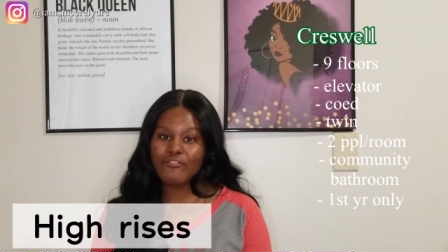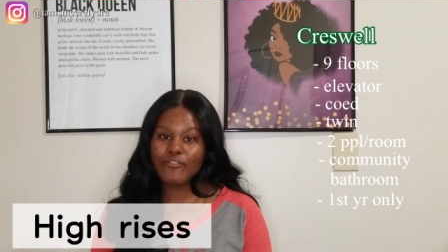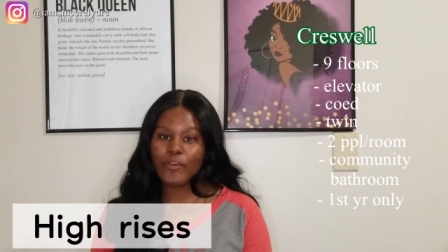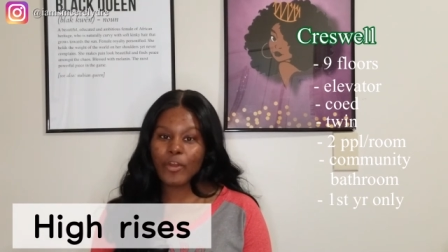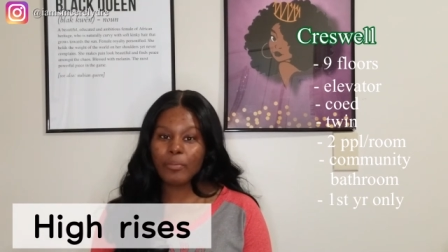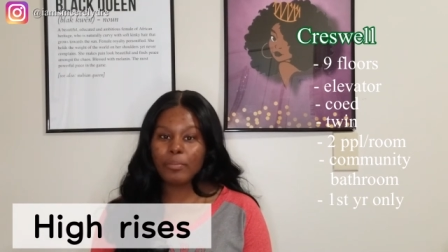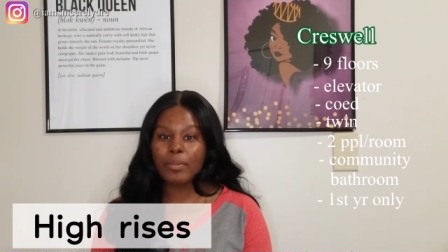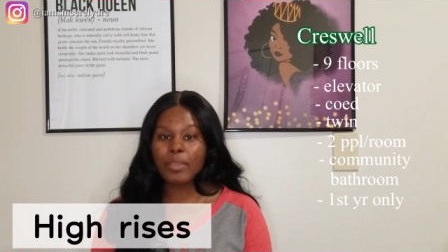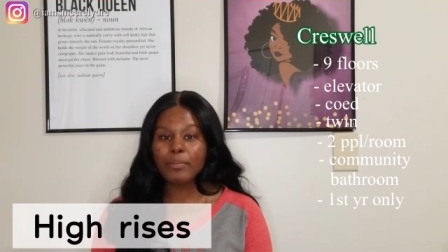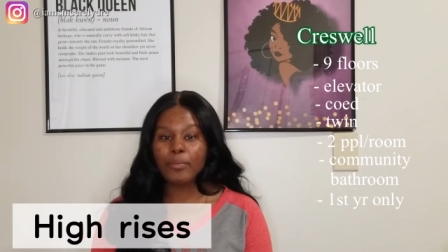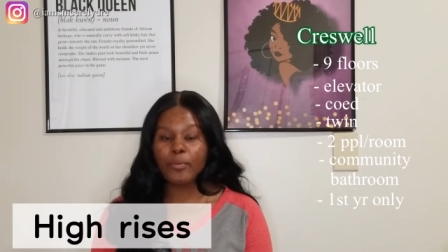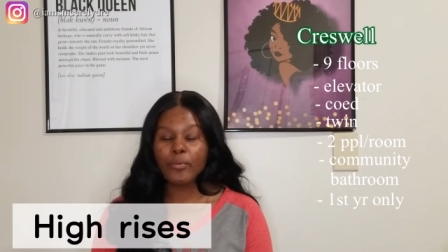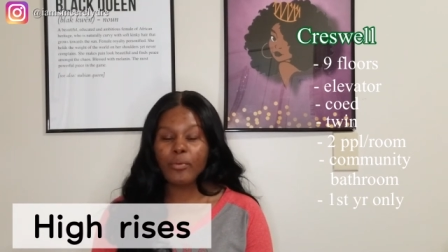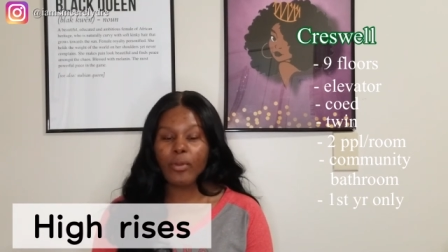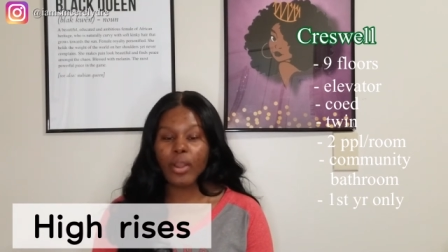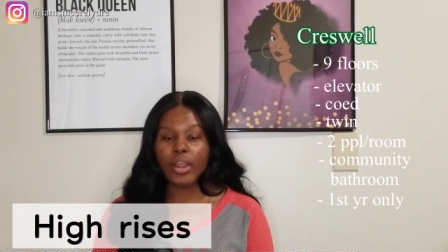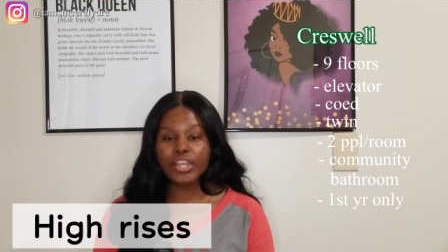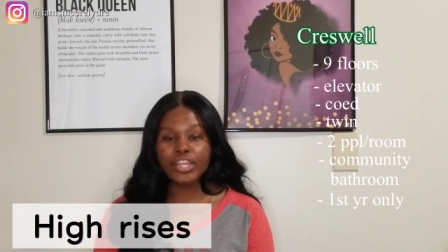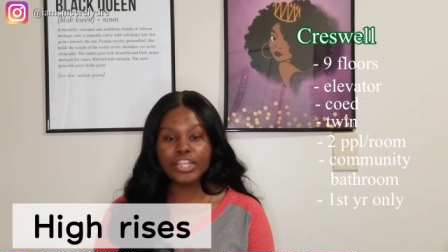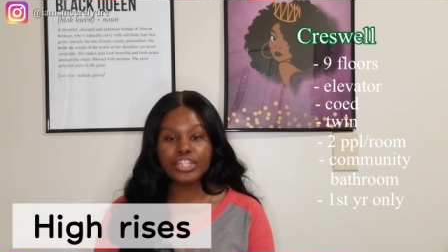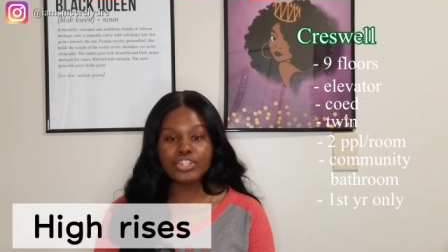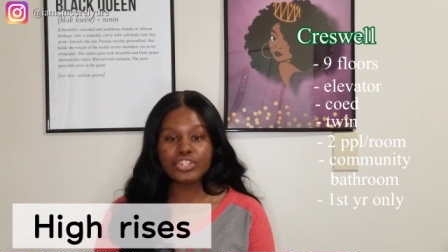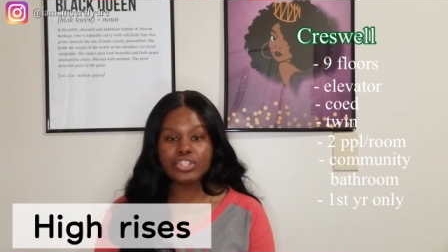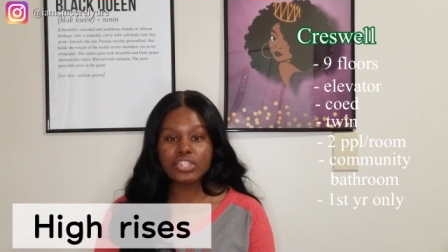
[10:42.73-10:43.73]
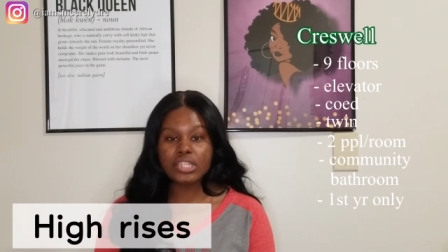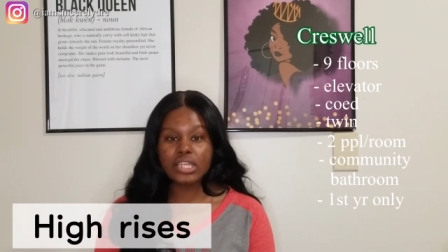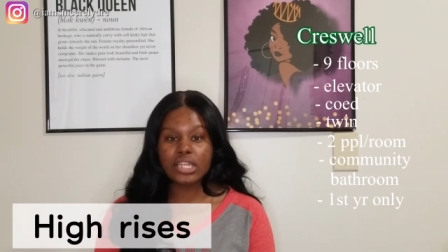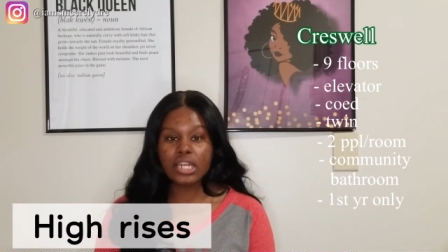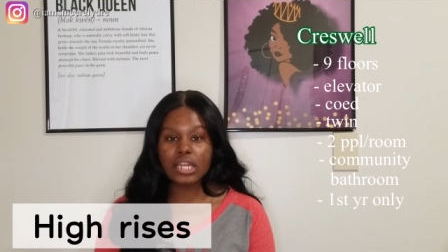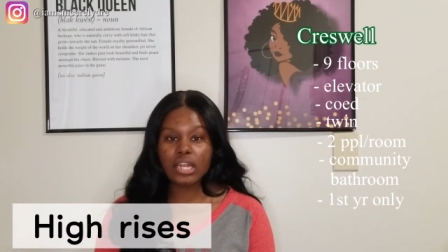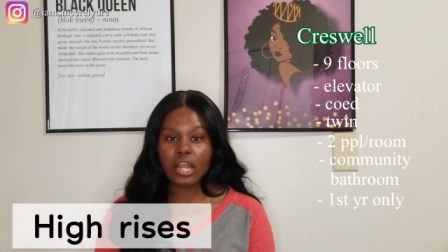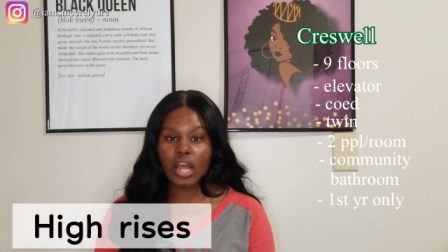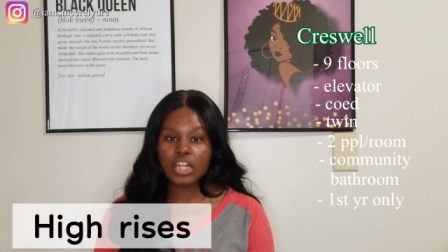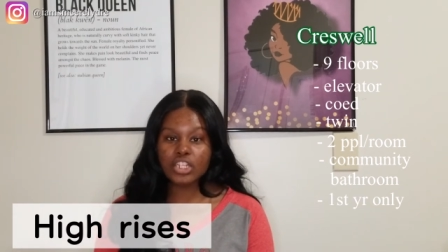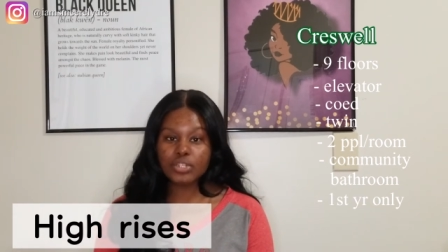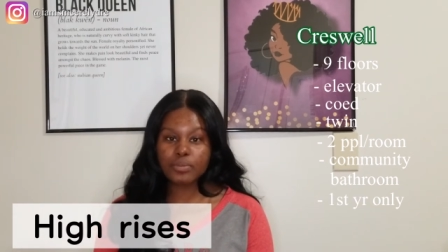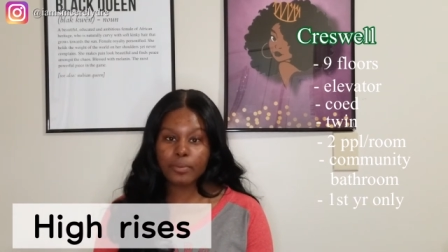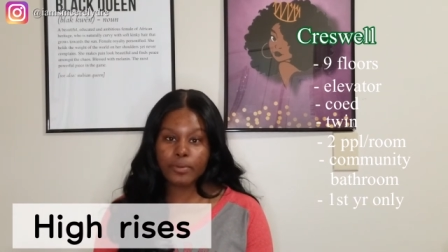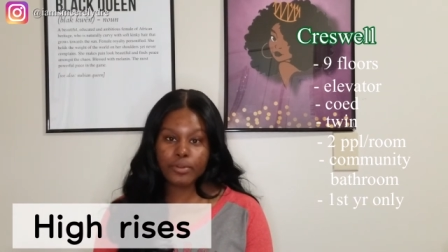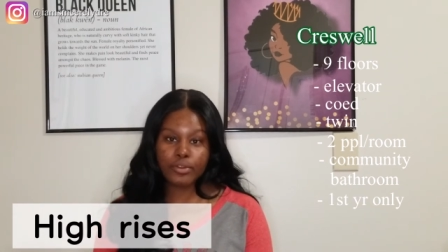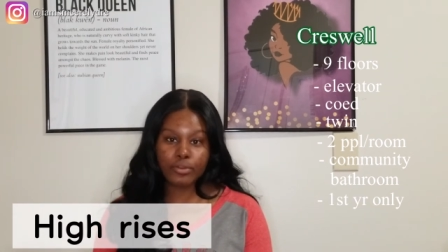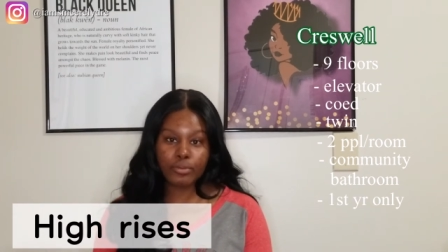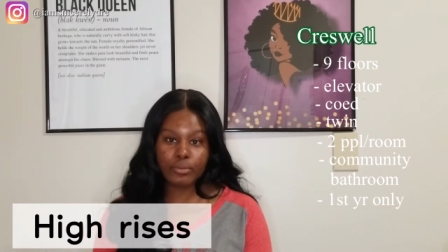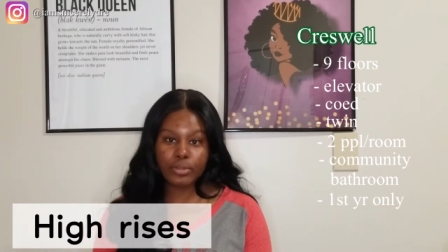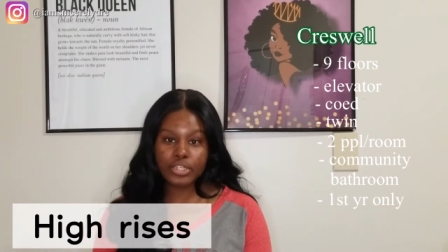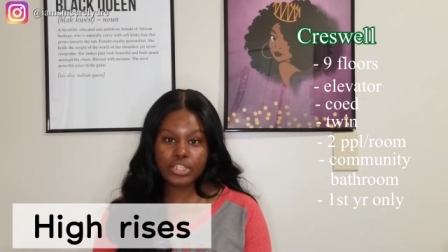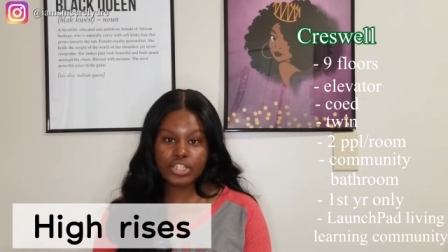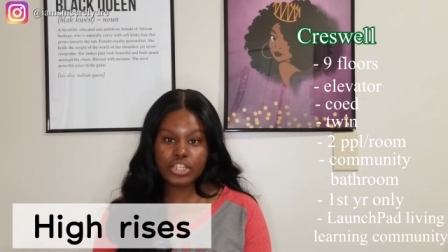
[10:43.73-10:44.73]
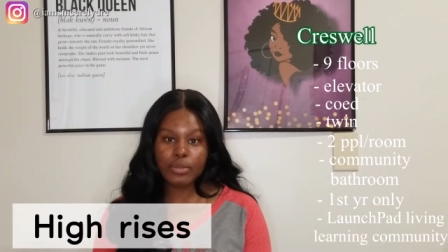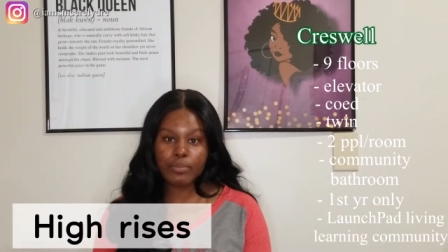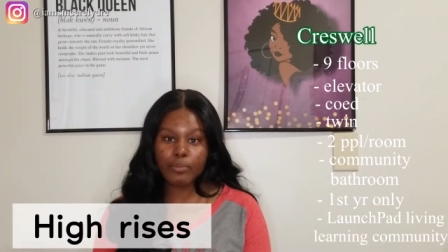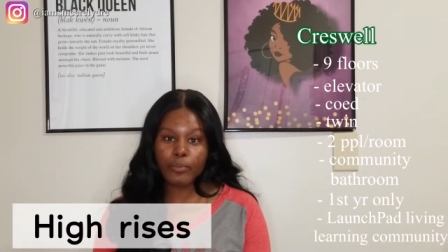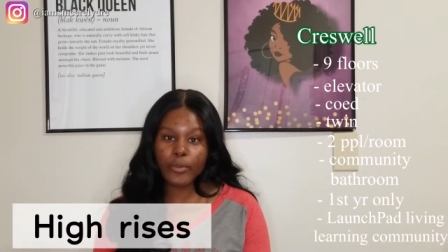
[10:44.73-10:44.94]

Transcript: for people who are interested in entrepreneurship,